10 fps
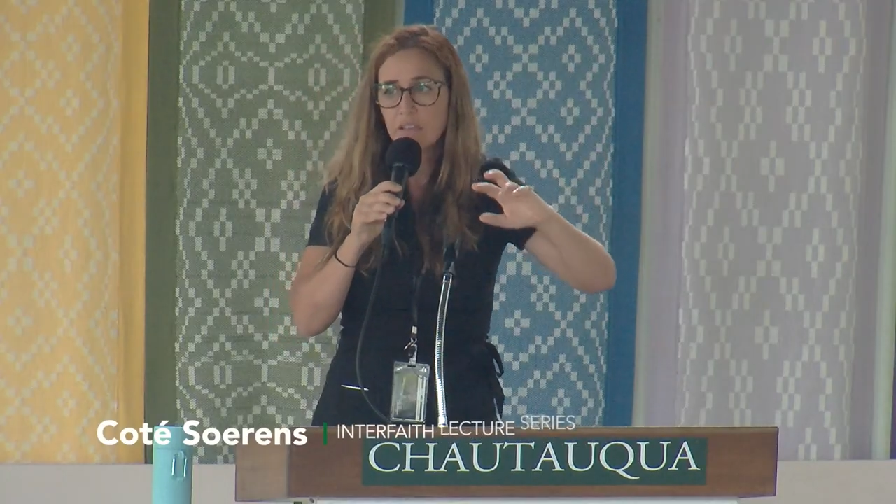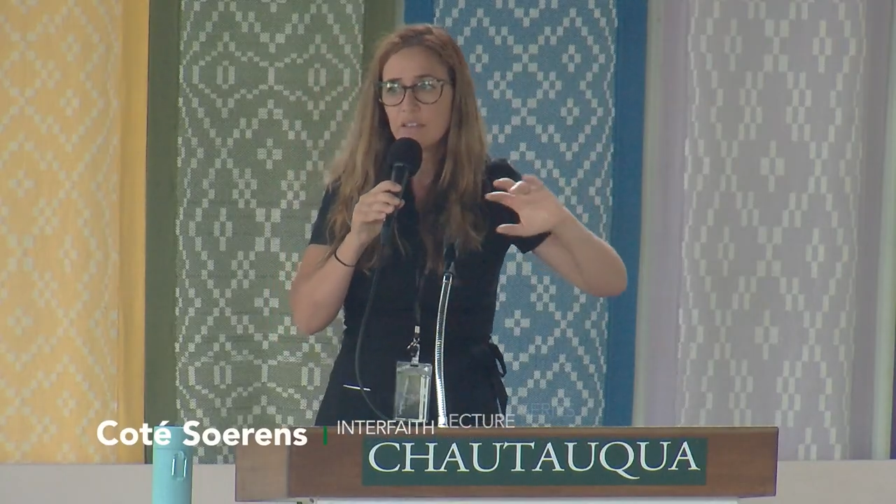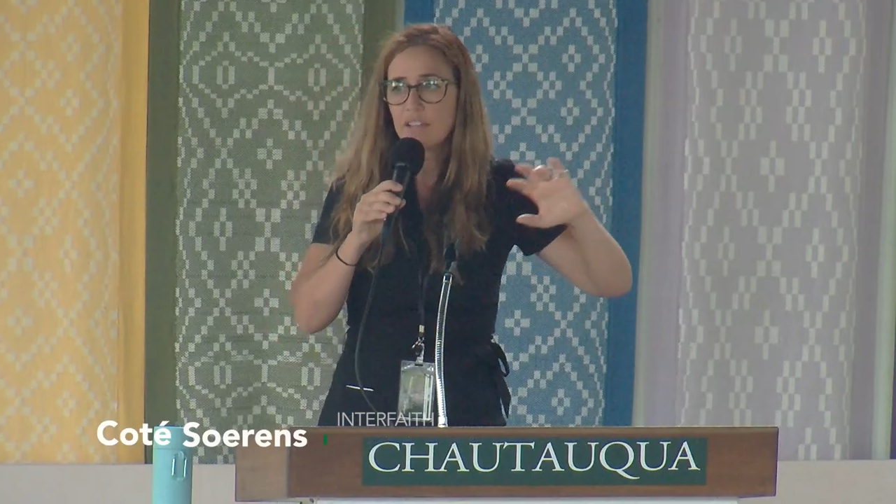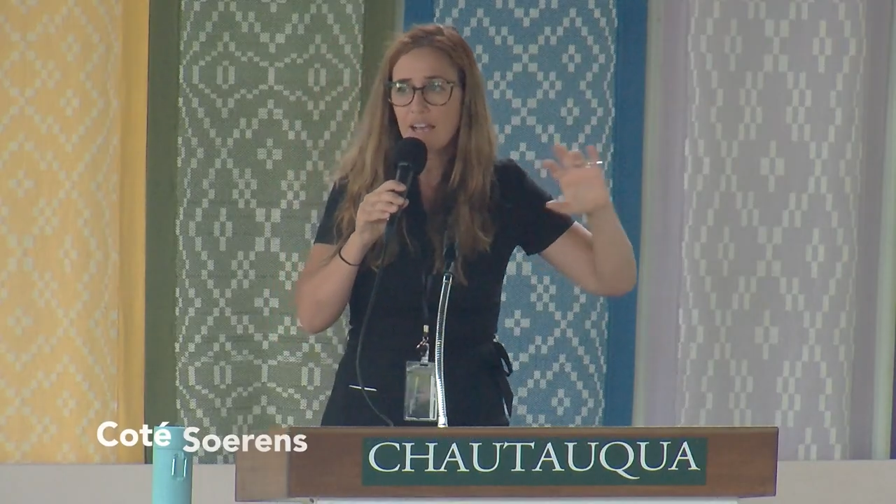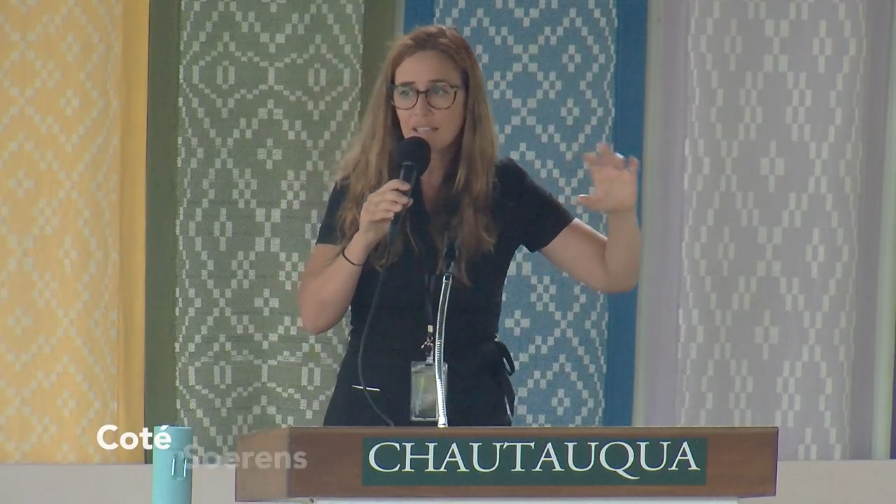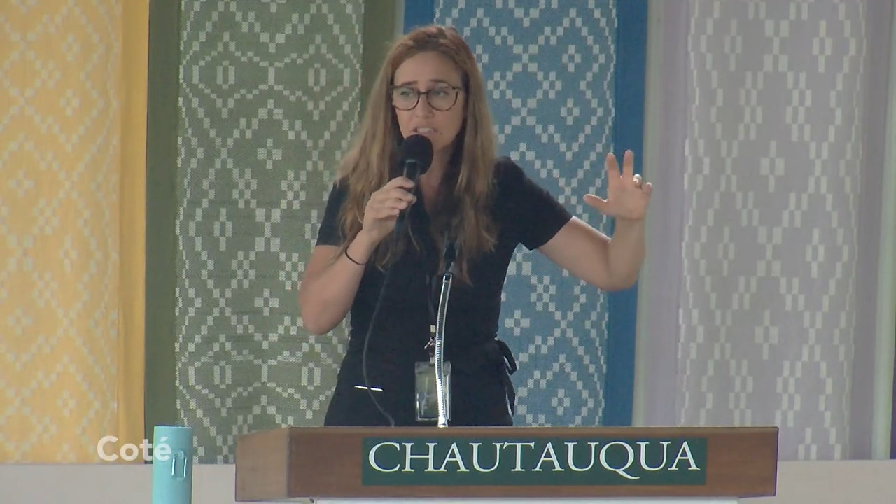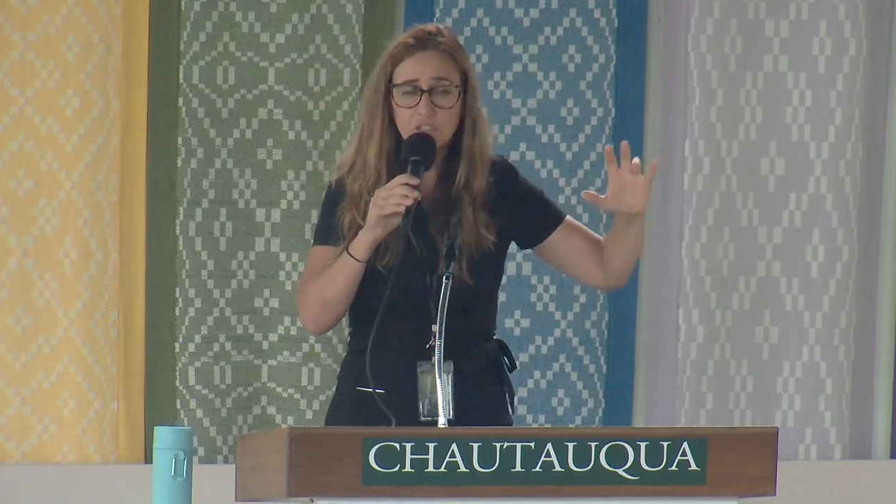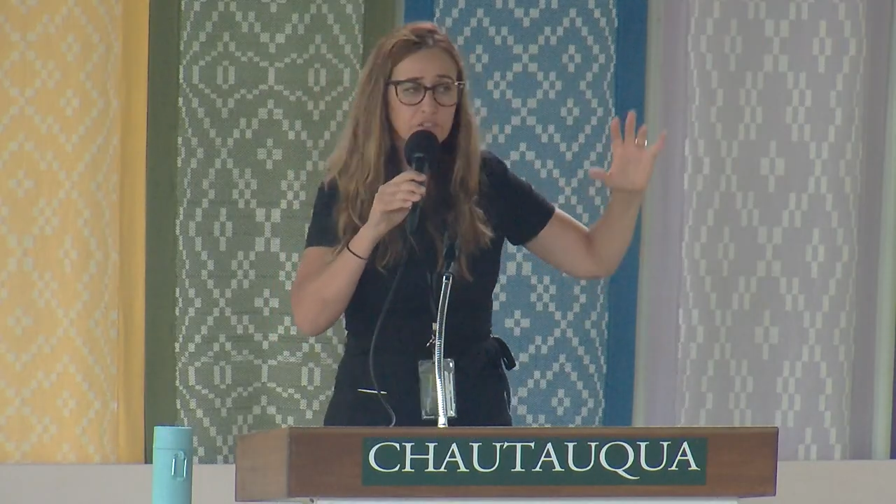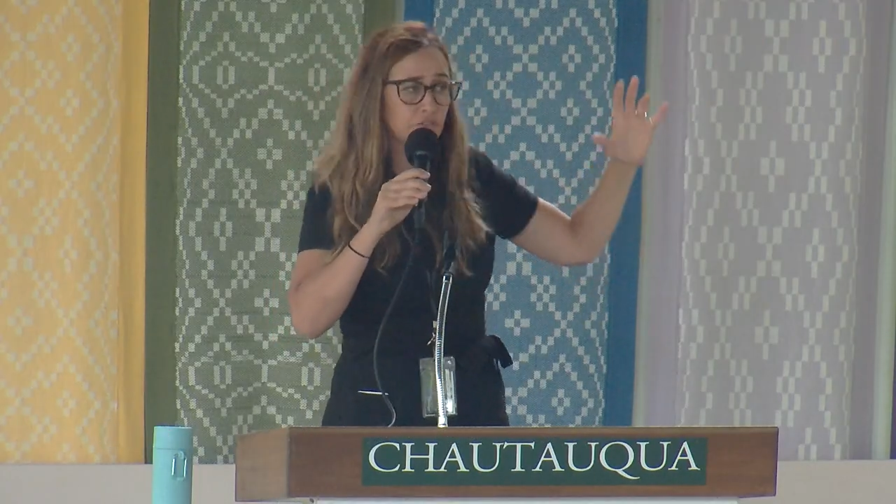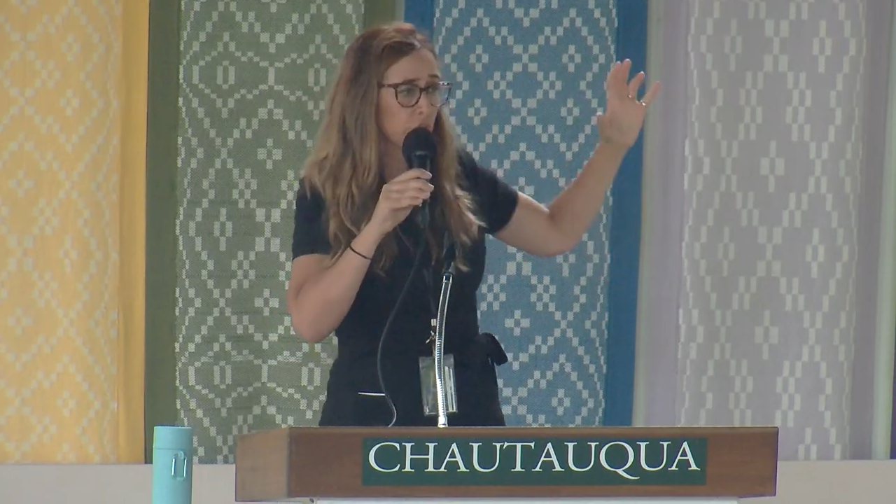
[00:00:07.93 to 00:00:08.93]
the
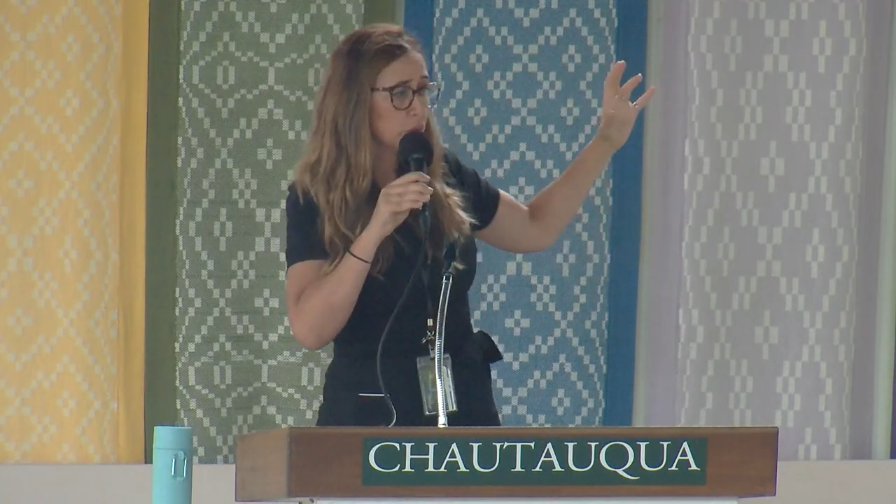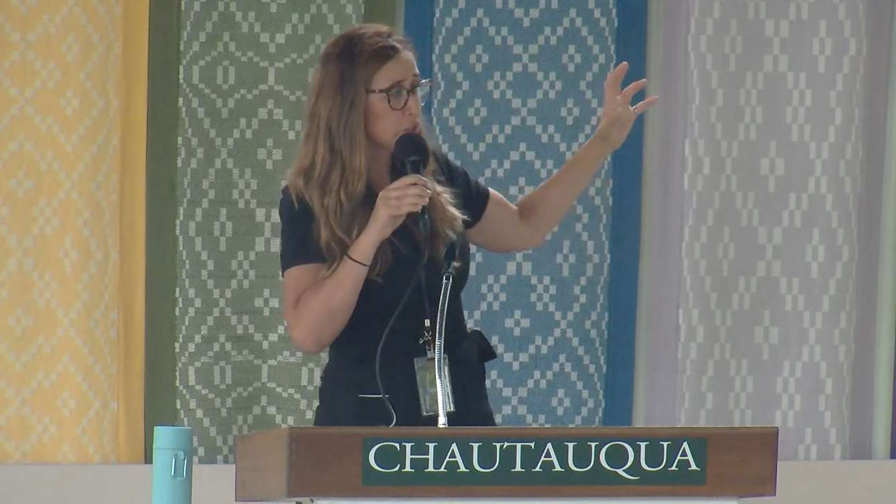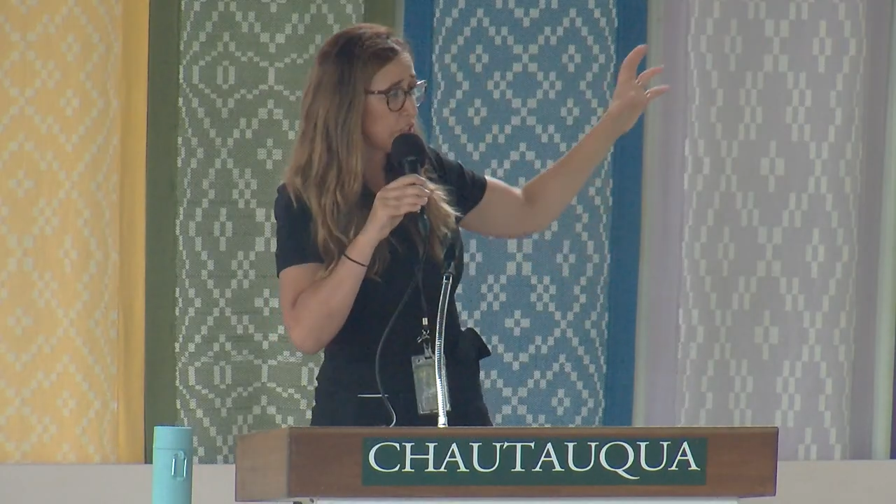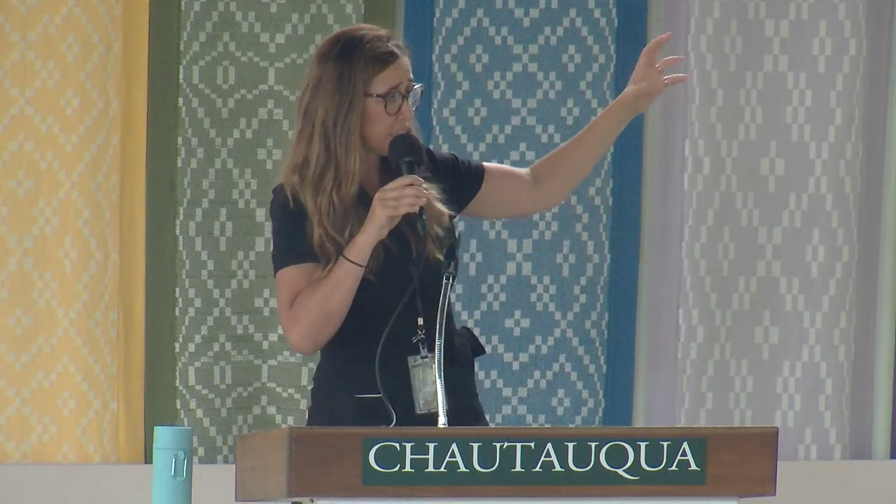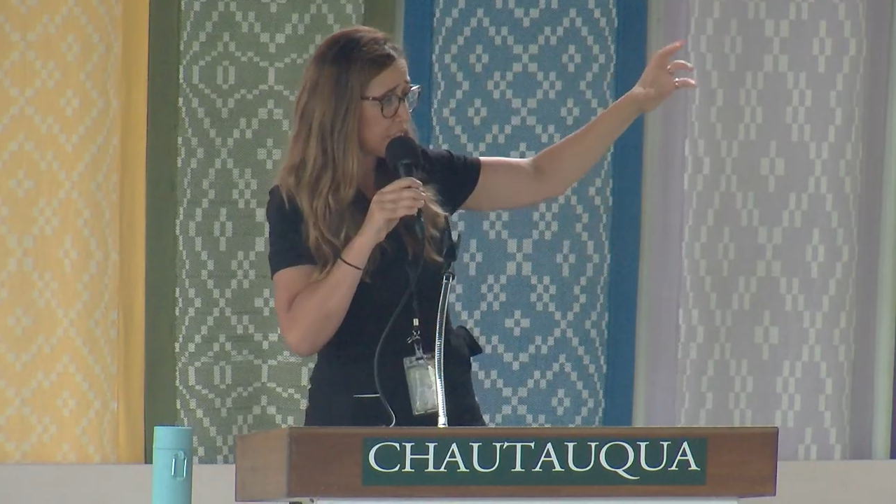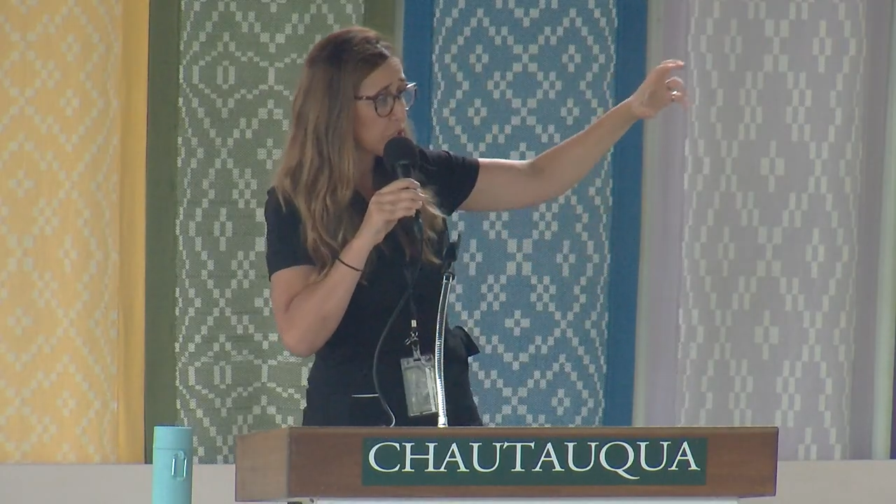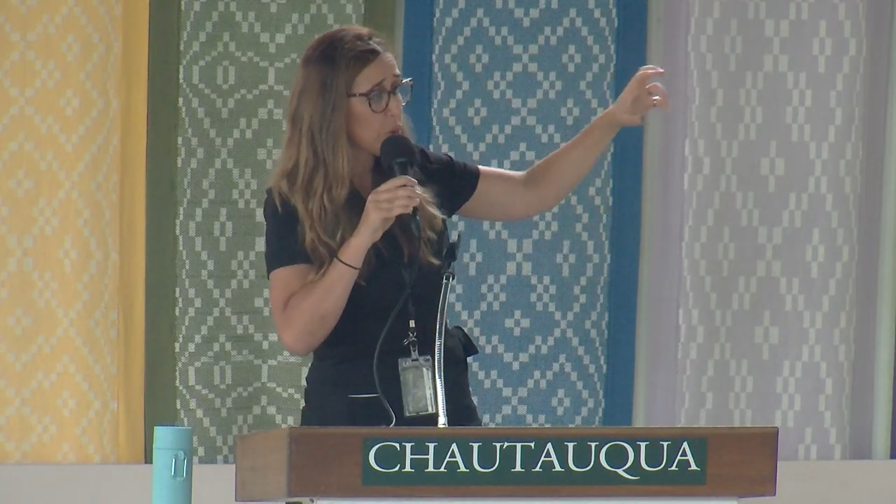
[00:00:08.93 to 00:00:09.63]
access of volunteers